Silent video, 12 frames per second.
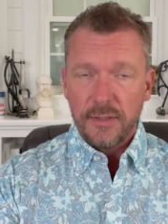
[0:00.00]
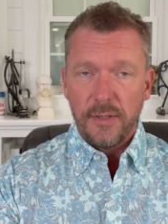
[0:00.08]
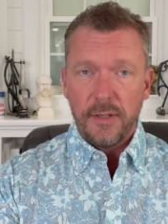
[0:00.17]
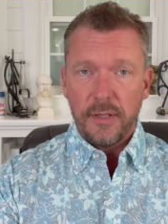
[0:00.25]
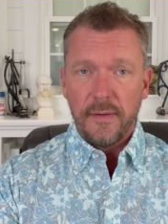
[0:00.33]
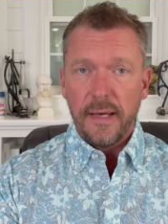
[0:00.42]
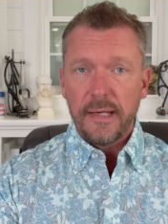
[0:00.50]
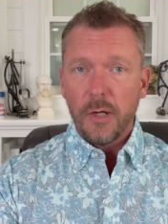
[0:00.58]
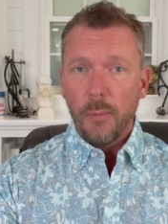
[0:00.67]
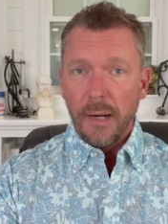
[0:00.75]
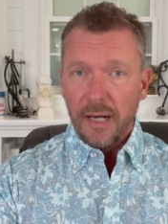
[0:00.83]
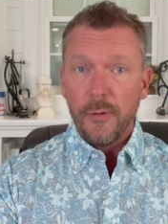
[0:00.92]
They, they
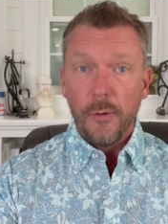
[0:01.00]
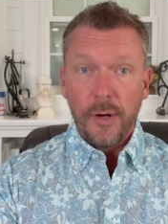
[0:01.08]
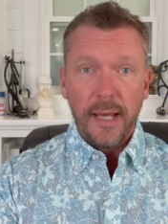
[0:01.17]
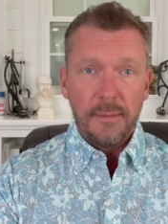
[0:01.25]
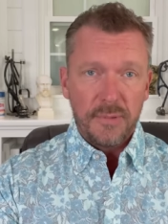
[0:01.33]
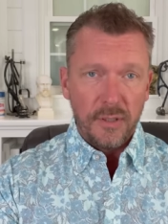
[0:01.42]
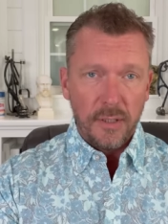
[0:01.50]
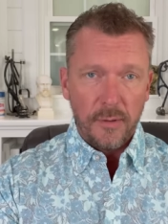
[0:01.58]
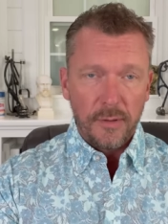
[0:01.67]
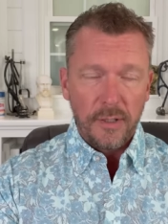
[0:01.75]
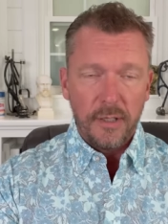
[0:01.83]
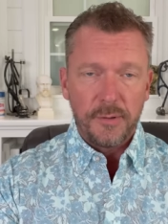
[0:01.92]
go by other names in other
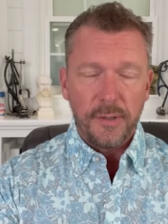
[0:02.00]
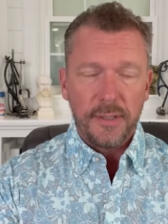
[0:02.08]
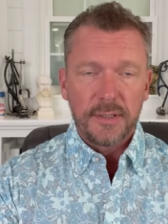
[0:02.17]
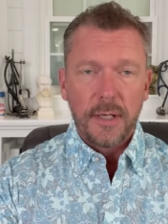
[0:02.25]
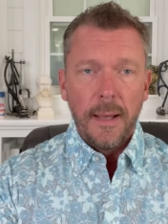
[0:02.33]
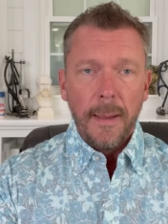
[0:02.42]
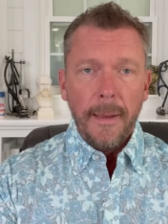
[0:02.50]
countries.